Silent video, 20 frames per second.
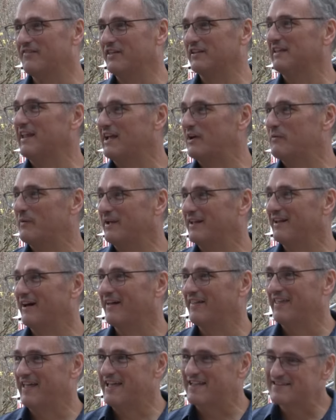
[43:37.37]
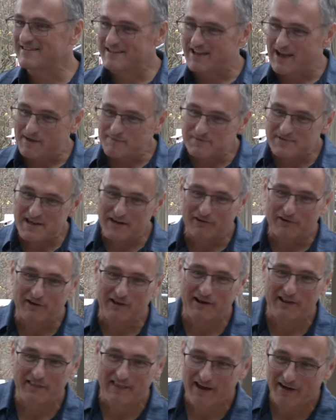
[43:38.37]
of the liquid, all the enzymes that are
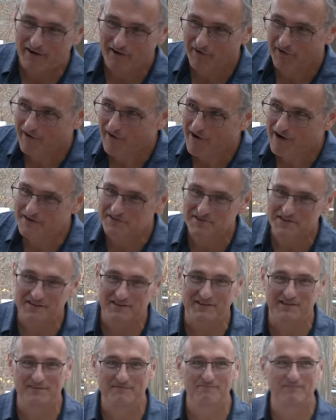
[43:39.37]
in it that are causing the